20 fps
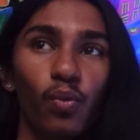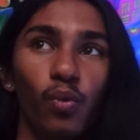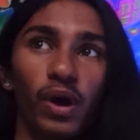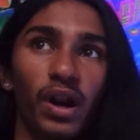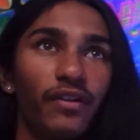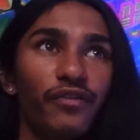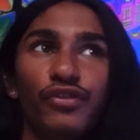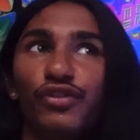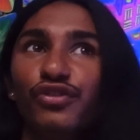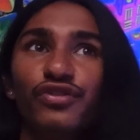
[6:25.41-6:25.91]

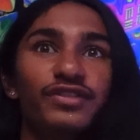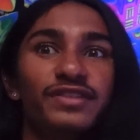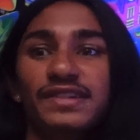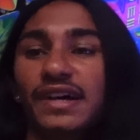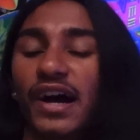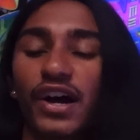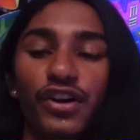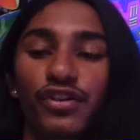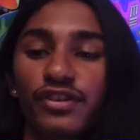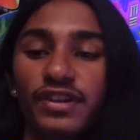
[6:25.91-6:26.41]
whatever your
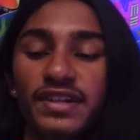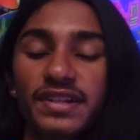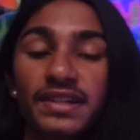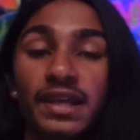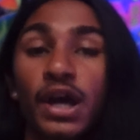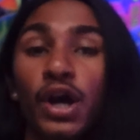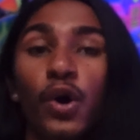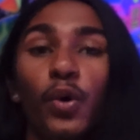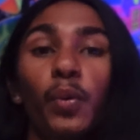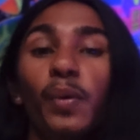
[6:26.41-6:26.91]
desire is
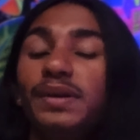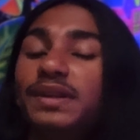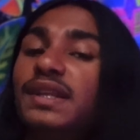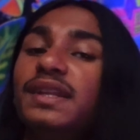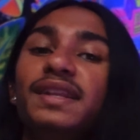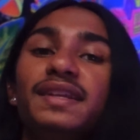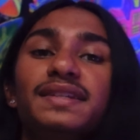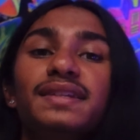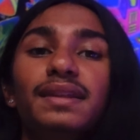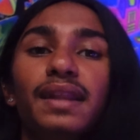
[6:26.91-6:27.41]

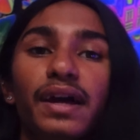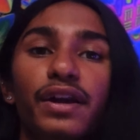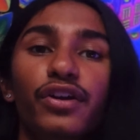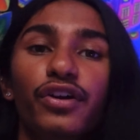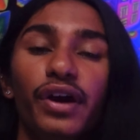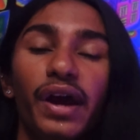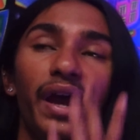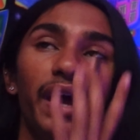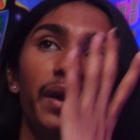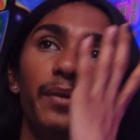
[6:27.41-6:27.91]
within this
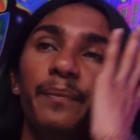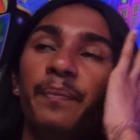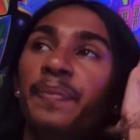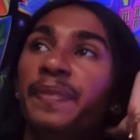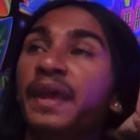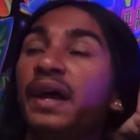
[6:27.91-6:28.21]
letter. And